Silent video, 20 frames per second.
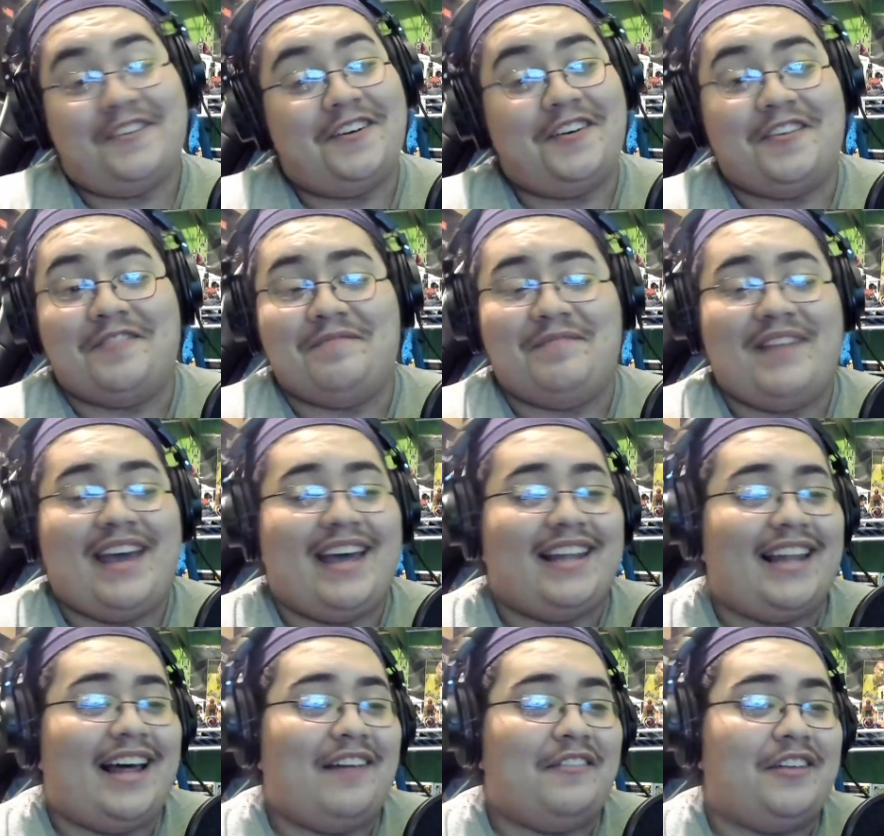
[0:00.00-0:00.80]
Oh
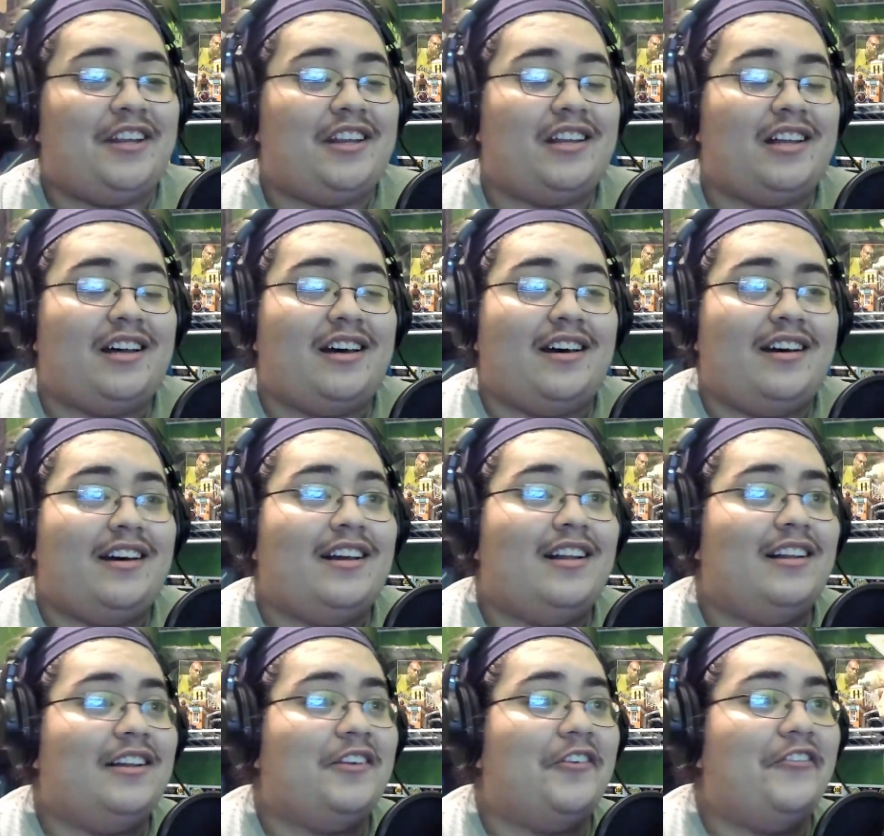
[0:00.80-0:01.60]
man, that was a
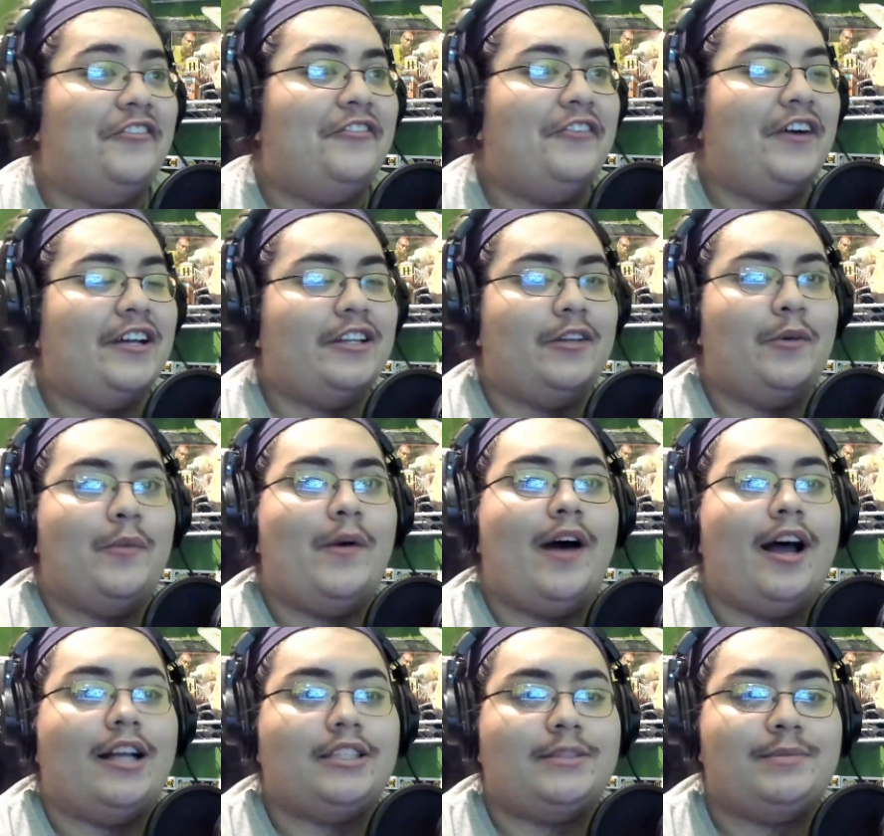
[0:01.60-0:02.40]
little fun to
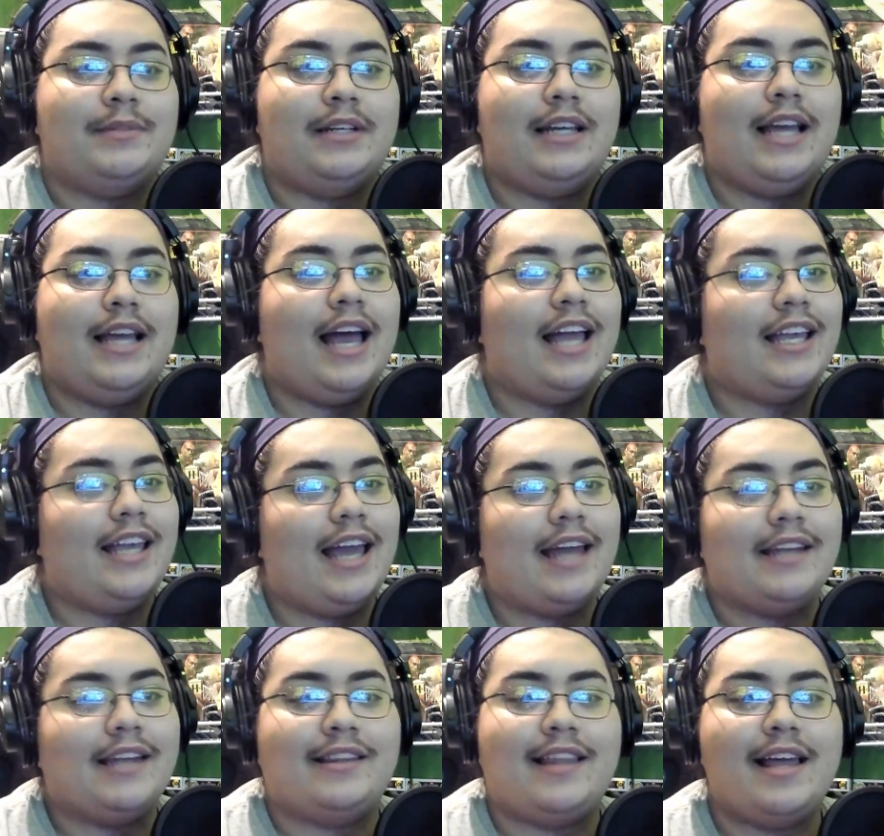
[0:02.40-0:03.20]
watch. But yeah,
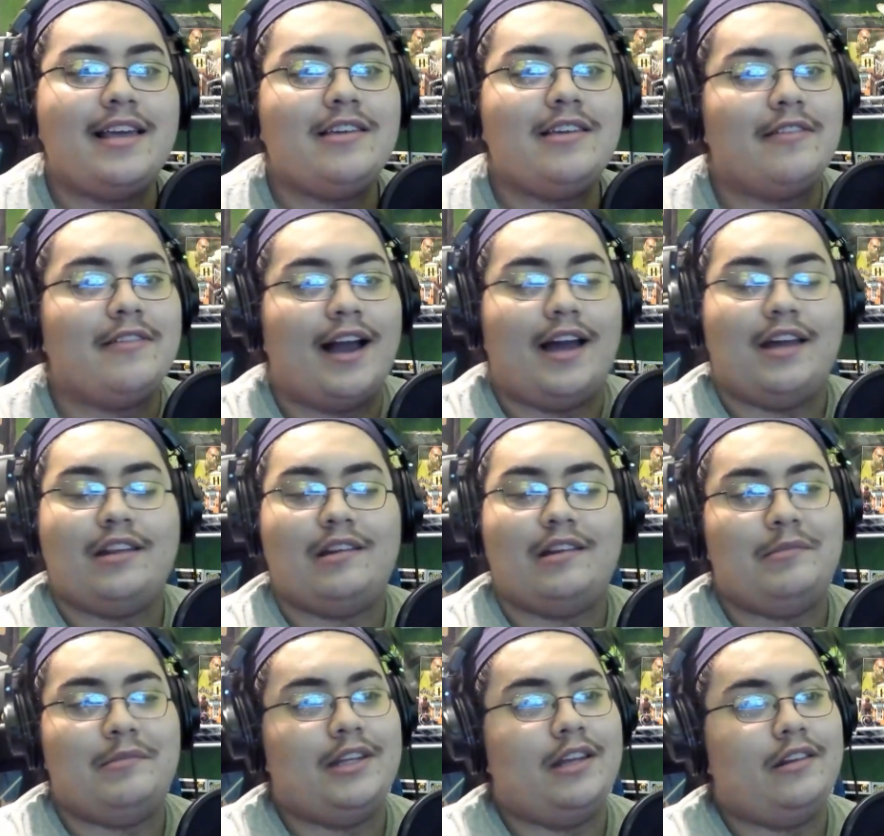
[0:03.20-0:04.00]
again, thank you
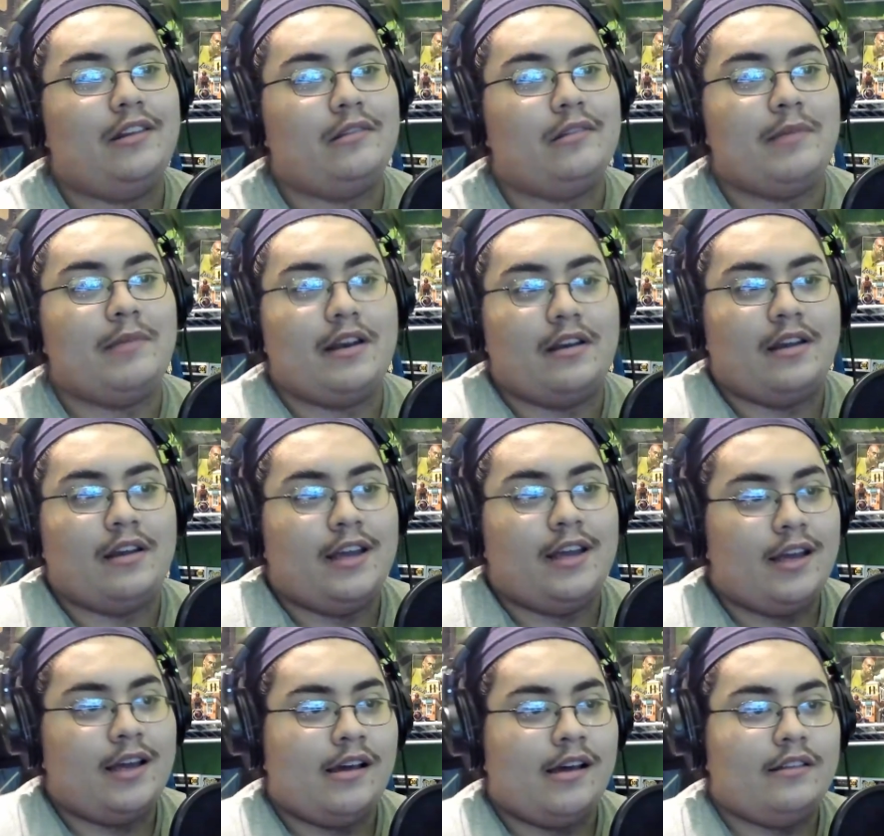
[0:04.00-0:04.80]
guys. I mean, this has been
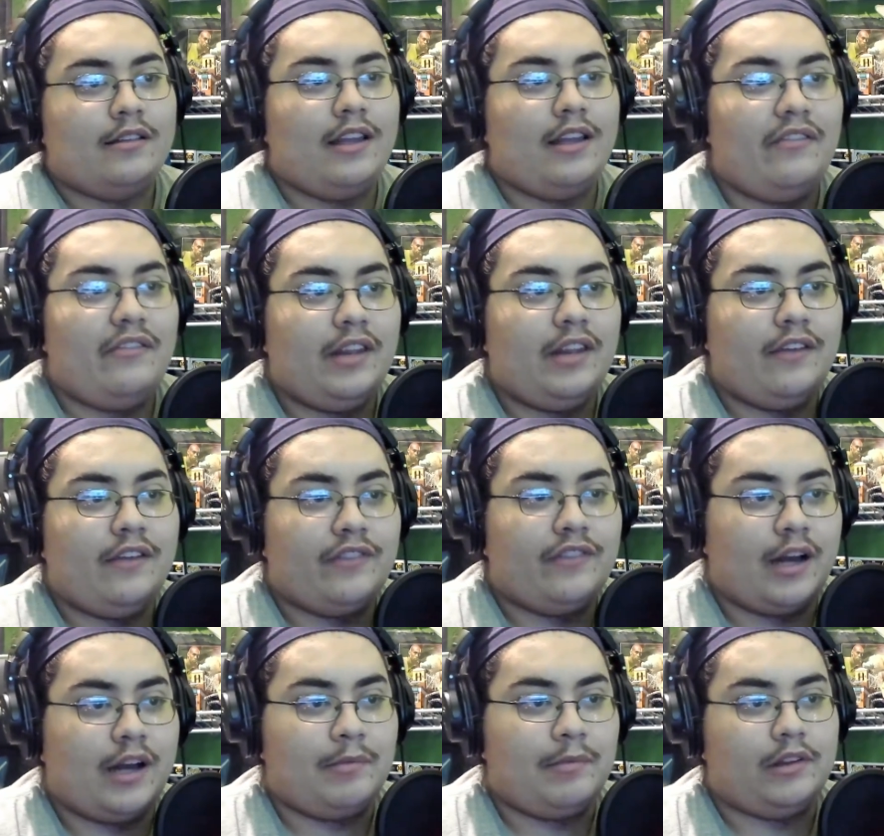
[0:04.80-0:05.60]
definitely a
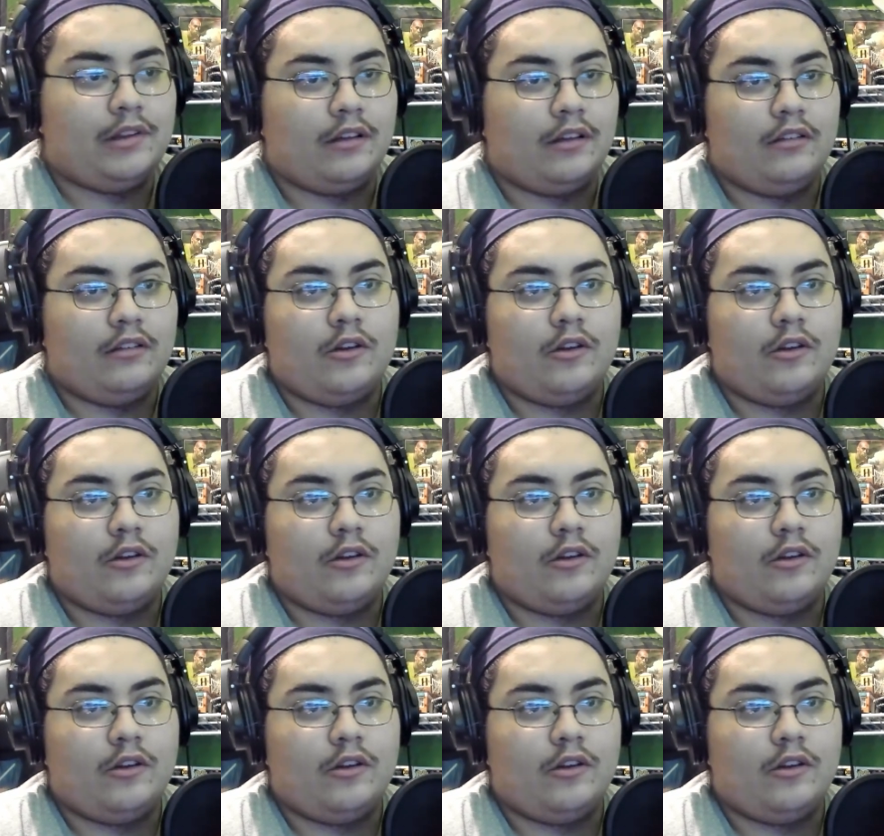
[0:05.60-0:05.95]
fun episode.